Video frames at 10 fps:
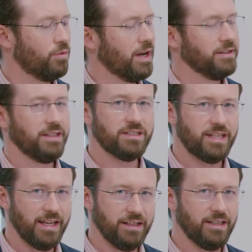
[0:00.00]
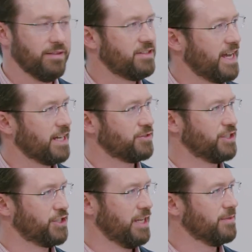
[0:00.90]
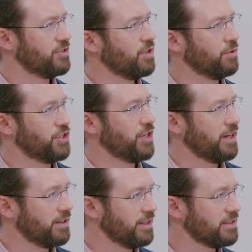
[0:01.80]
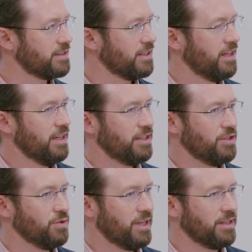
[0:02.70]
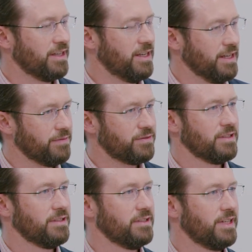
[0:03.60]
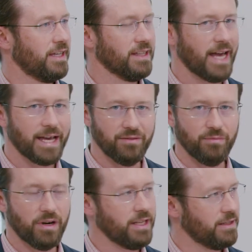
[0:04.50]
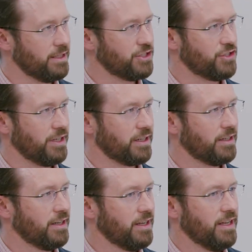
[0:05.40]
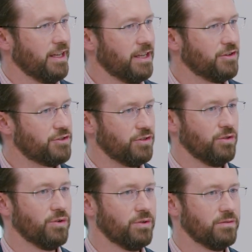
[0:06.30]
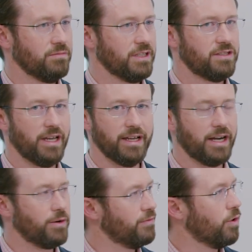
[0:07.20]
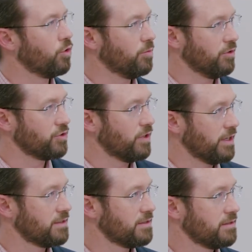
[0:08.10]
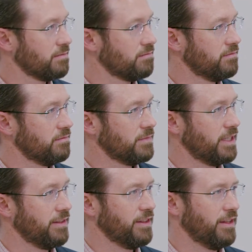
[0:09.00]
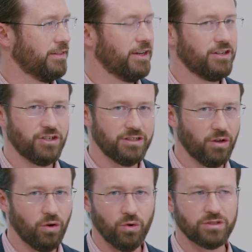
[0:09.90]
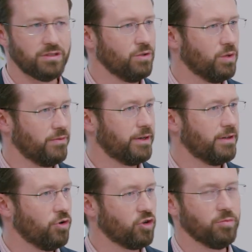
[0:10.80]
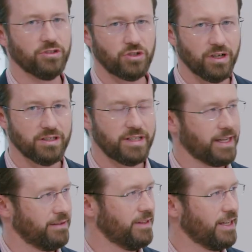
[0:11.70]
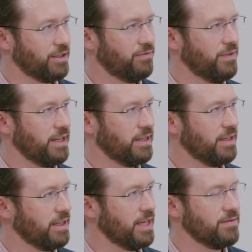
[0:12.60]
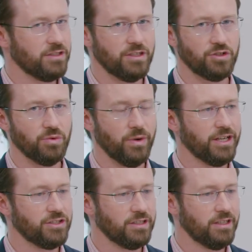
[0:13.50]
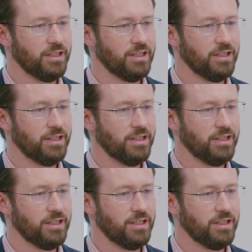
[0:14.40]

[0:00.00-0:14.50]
While the estate and gift tax regime is so generous, you can gift a lot of money this year into, let's say, irrevocable trusts. And there's just a whole slew of irrevocable trusts that could fit any given situation,